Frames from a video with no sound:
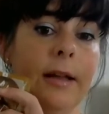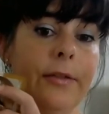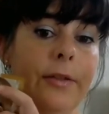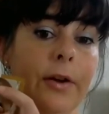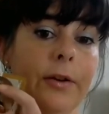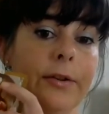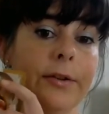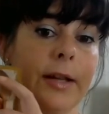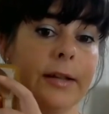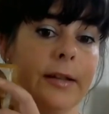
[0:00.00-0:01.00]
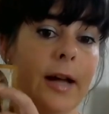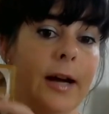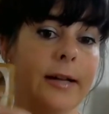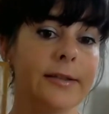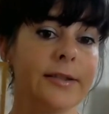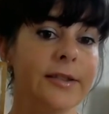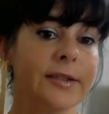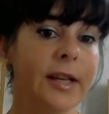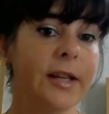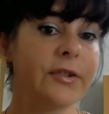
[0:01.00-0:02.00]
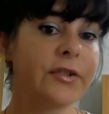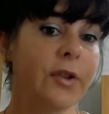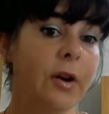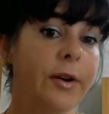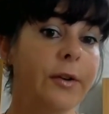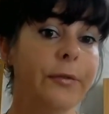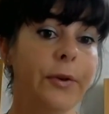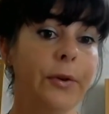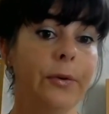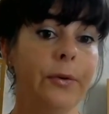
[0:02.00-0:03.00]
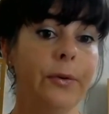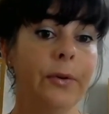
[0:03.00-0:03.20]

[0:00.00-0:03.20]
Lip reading: that answers inside of you.